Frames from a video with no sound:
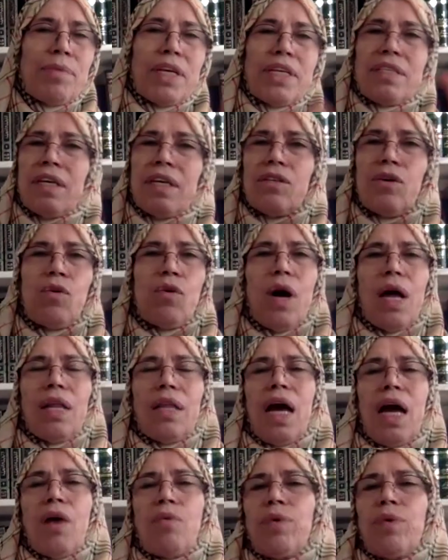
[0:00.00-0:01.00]
They said, Oh
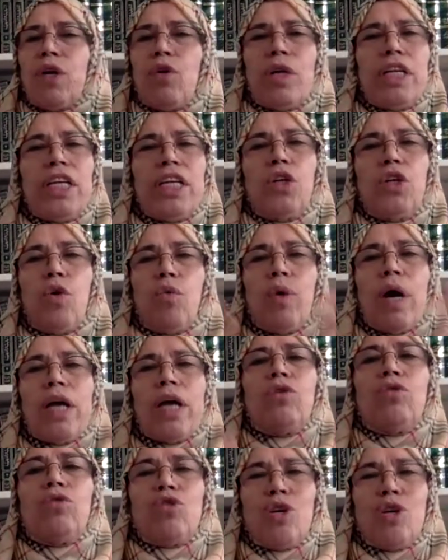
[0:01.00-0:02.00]
Allah, we only know
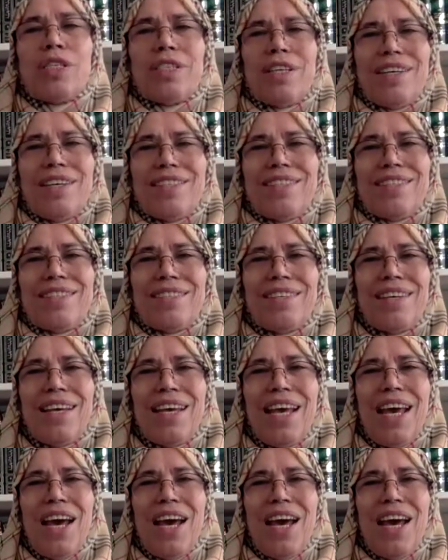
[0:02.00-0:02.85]
what you taught us.